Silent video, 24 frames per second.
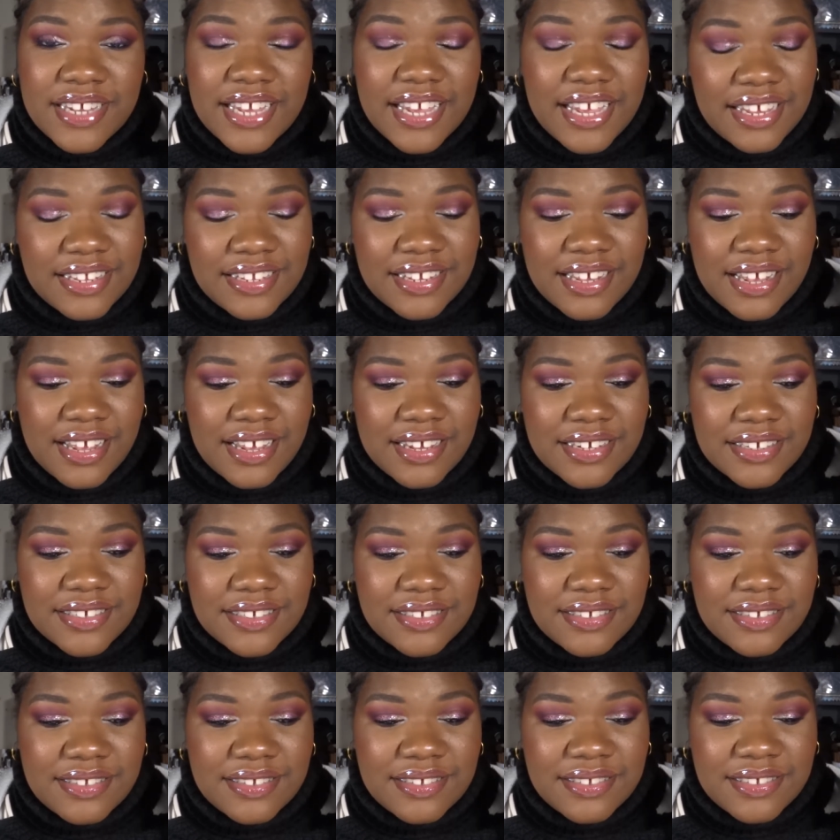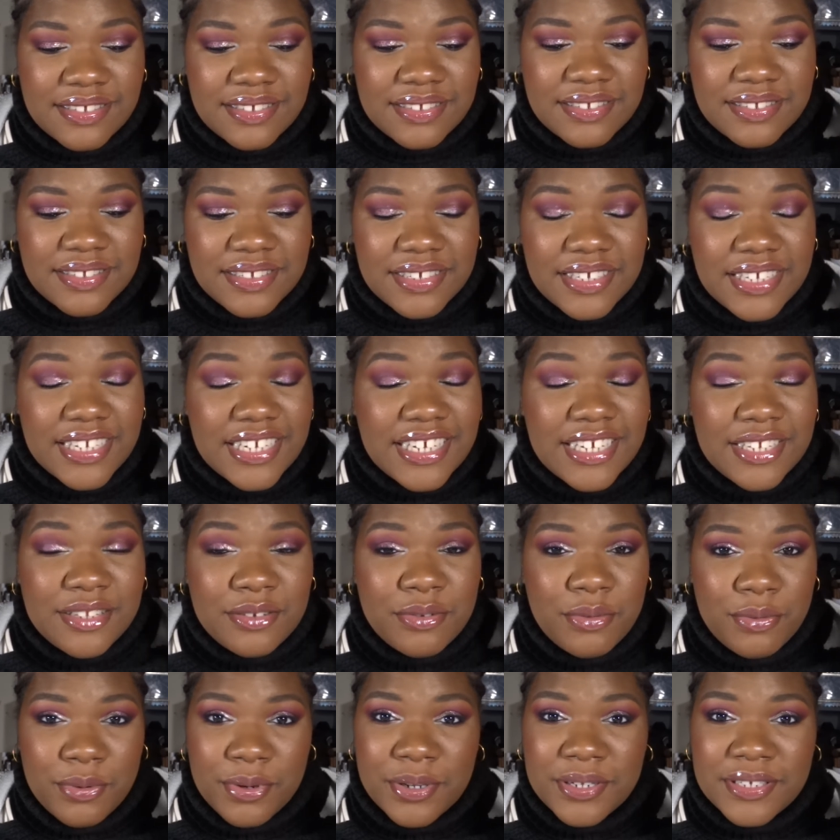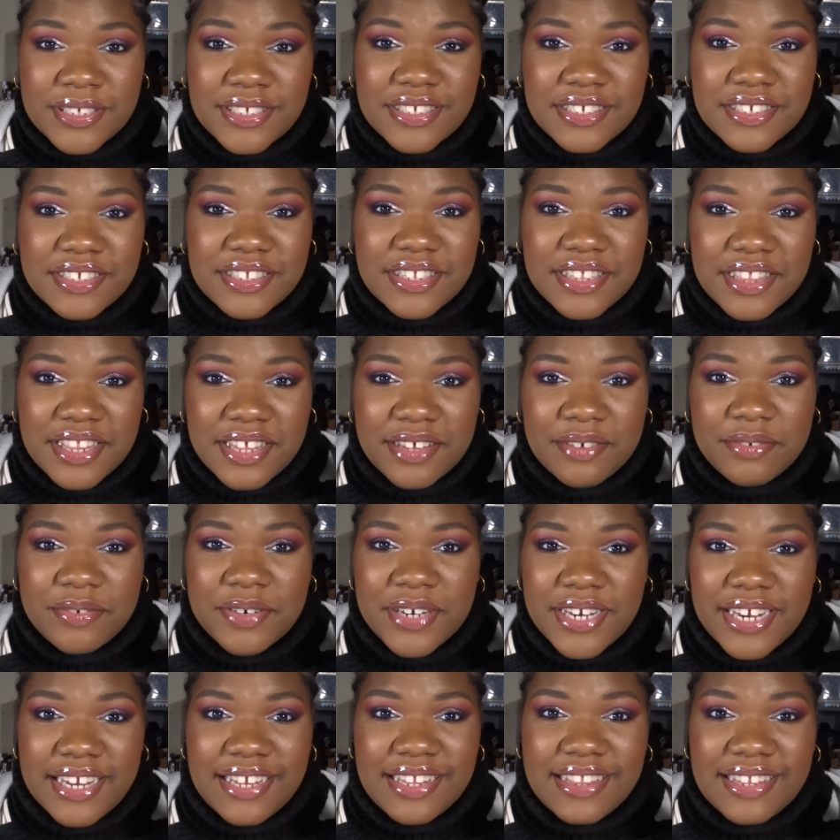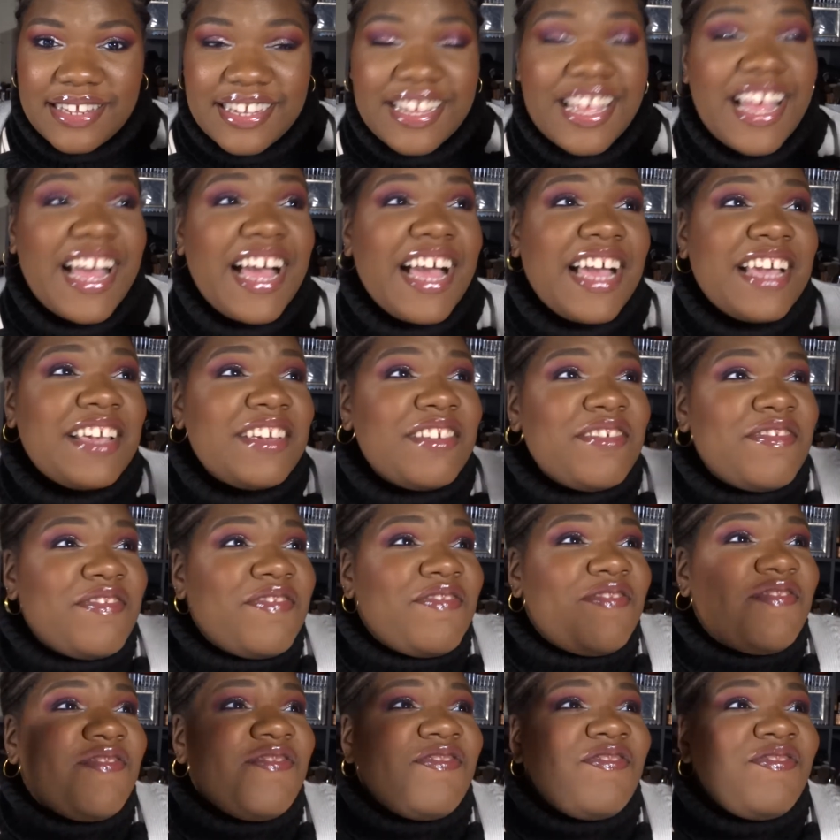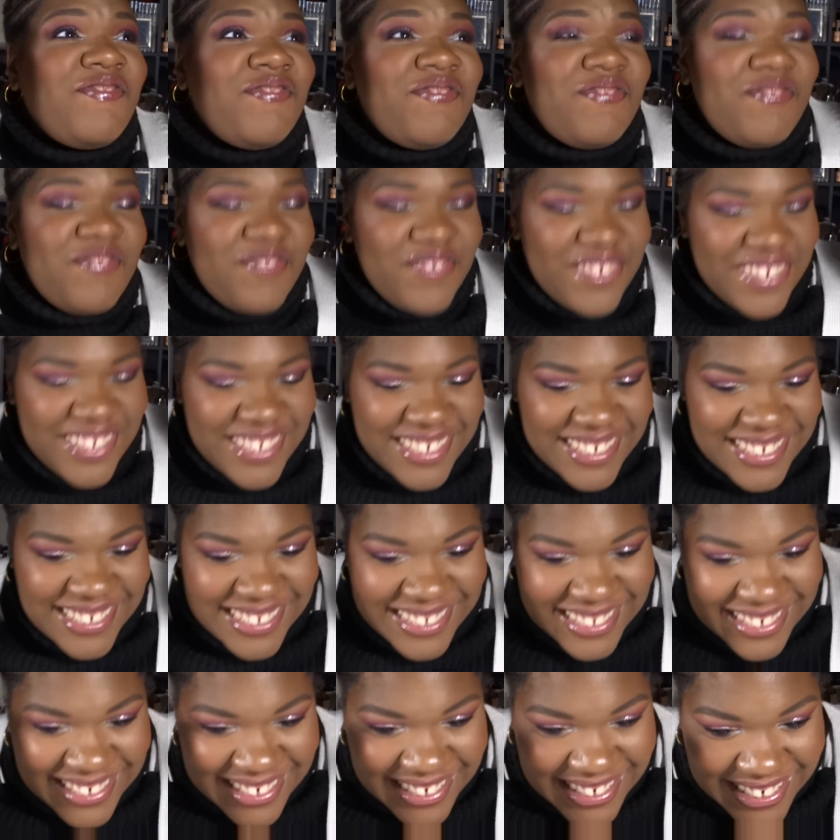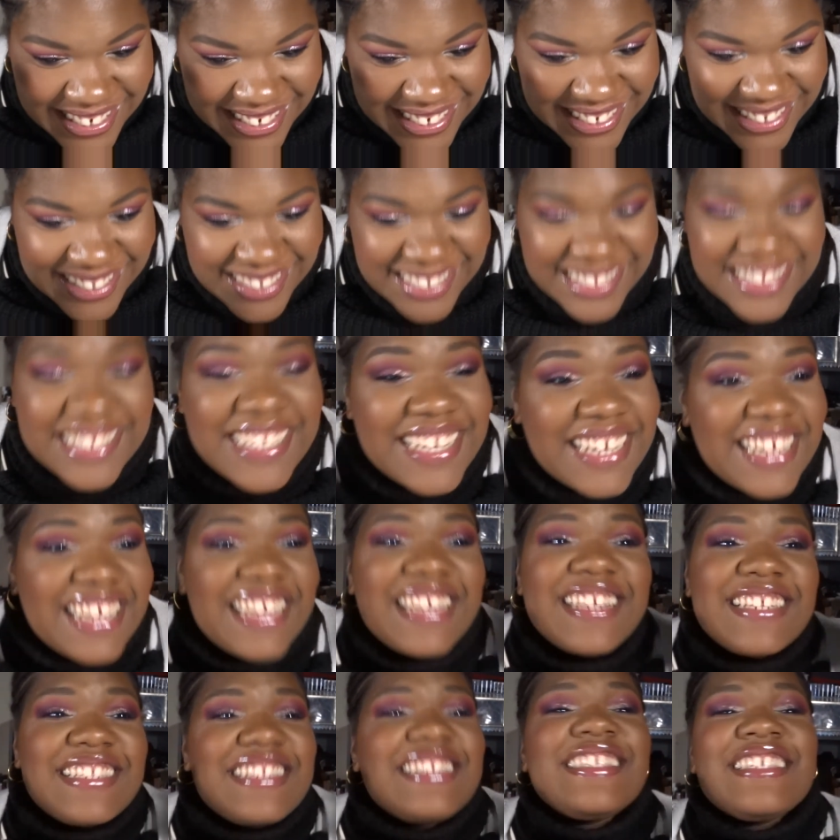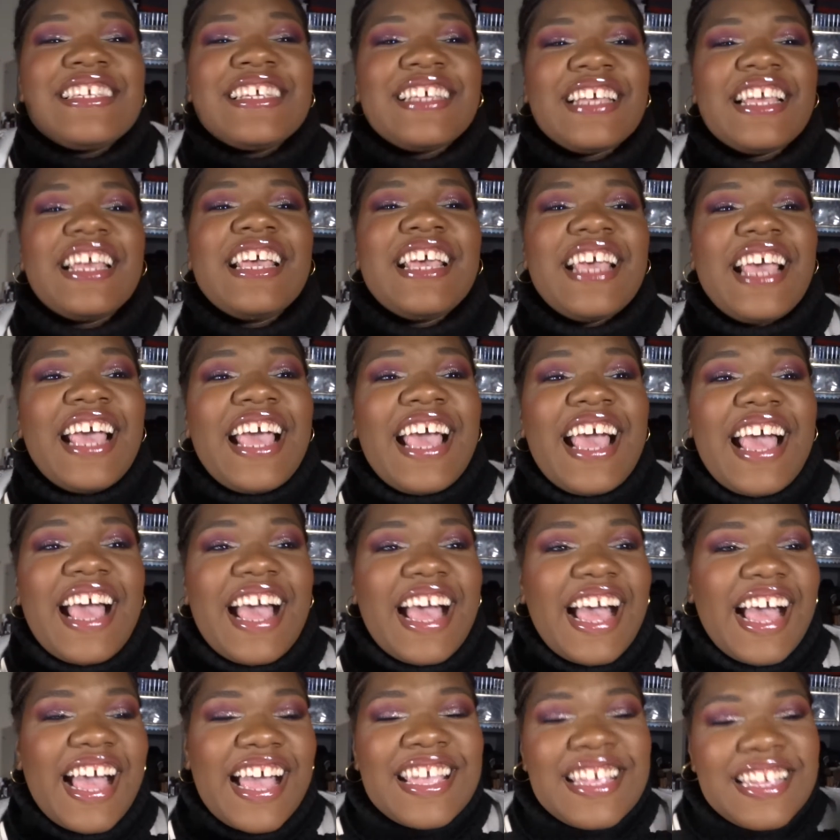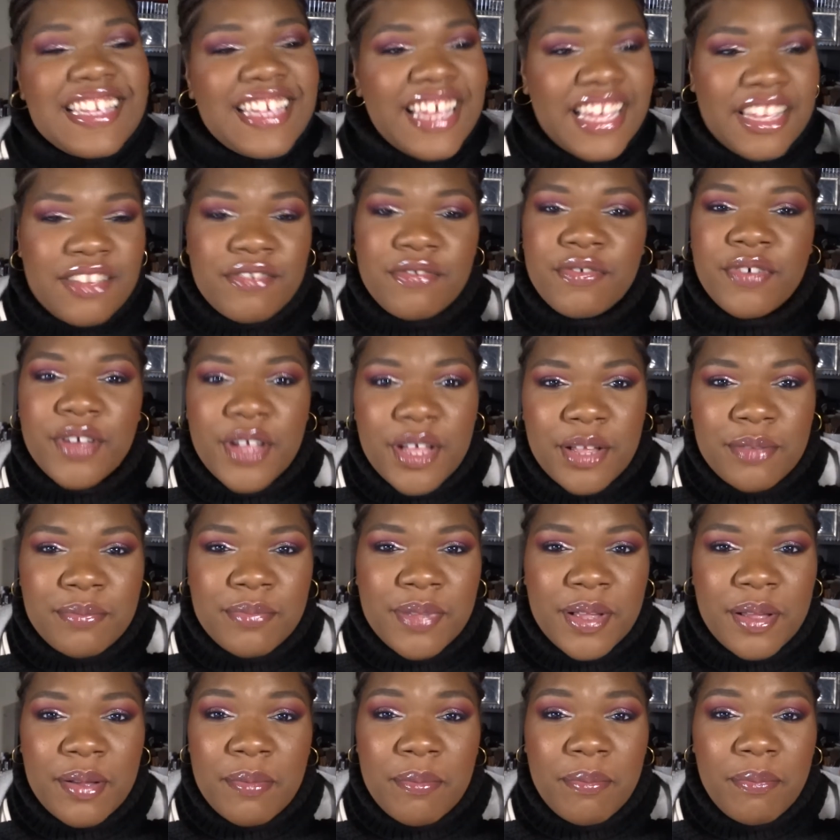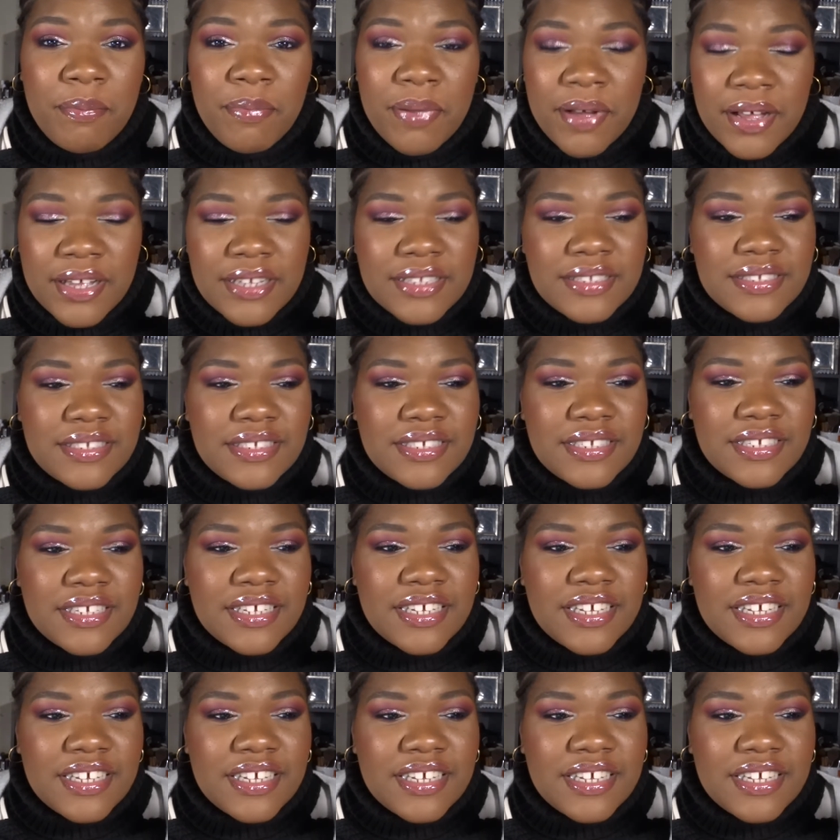And guys, it was never ending. I finished it. I gave up, but